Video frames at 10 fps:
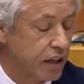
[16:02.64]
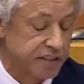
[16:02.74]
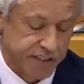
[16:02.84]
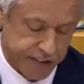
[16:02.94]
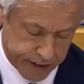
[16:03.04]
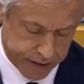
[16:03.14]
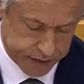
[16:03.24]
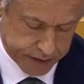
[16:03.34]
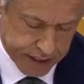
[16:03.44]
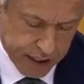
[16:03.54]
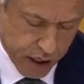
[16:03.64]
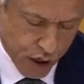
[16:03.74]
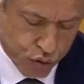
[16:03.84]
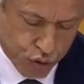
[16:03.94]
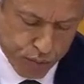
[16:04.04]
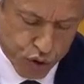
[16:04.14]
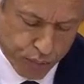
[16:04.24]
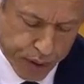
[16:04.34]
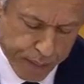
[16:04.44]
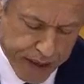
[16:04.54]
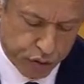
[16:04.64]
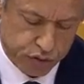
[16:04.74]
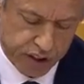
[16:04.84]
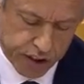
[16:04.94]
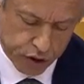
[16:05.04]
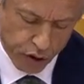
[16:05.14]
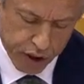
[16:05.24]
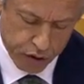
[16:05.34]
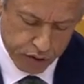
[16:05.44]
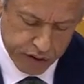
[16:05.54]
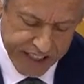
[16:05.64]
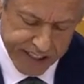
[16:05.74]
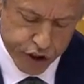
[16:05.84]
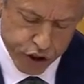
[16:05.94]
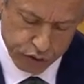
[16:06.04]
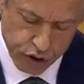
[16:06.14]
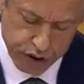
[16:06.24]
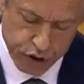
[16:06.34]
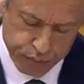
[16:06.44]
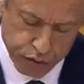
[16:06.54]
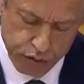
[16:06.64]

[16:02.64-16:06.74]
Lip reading: feels bound to praise. We're the first territory in the